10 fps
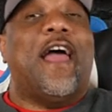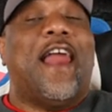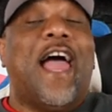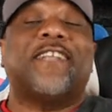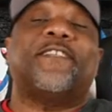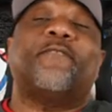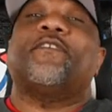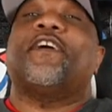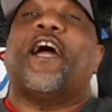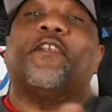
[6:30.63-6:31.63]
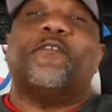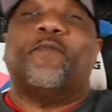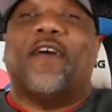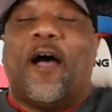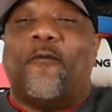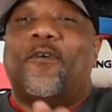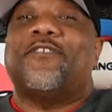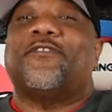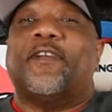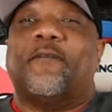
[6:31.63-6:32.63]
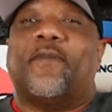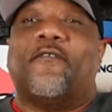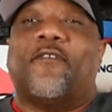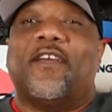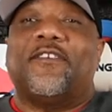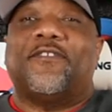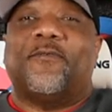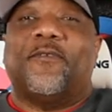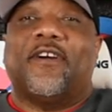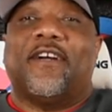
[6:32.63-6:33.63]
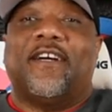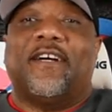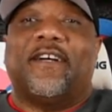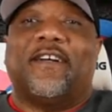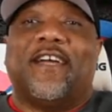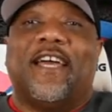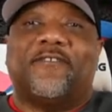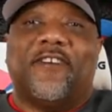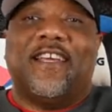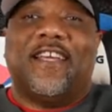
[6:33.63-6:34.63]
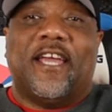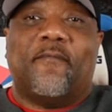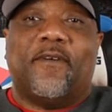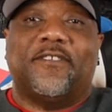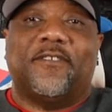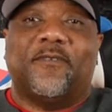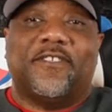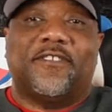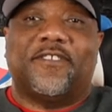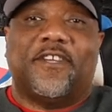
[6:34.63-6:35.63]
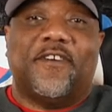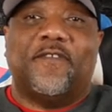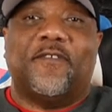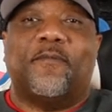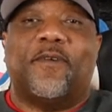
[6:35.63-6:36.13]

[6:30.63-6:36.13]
and actually, let me tell you a little bit. I was on their payroll. I used to work uh, at training camp. I used to work at security company.